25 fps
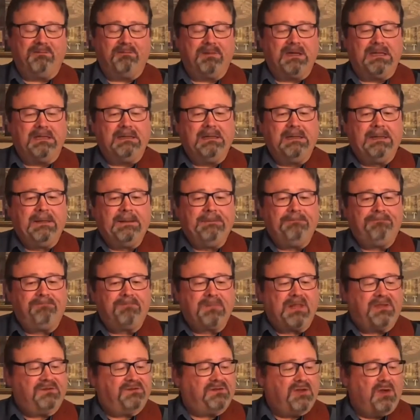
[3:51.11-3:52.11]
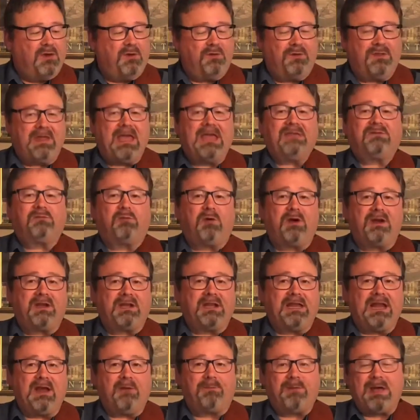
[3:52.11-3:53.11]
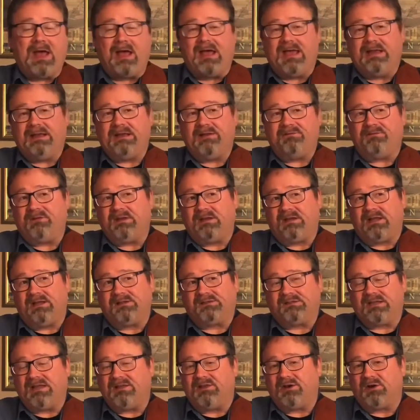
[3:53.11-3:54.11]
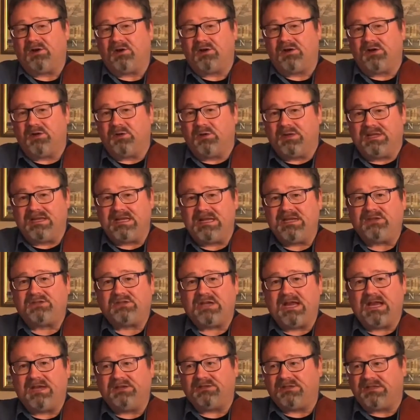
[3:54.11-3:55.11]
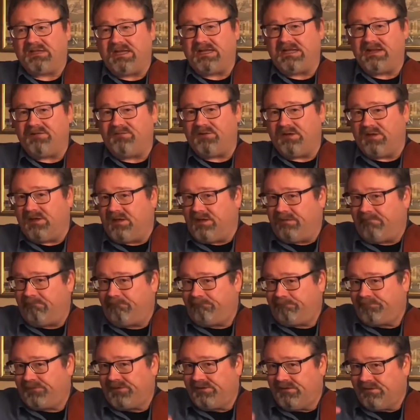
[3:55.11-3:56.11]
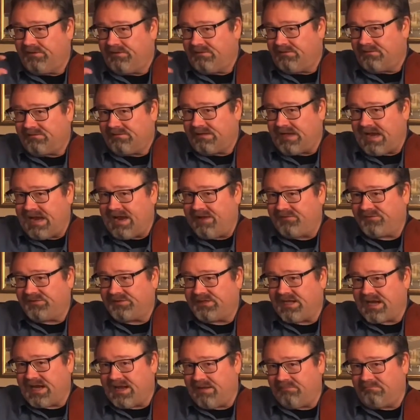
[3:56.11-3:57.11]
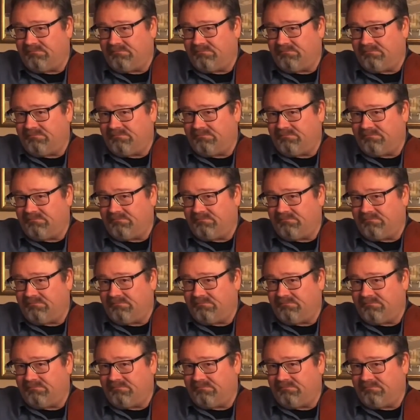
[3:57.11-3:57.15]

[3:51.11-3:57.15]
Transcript: But so that's where it could help out. And if let's say they're going to do a key change and they give you a half step.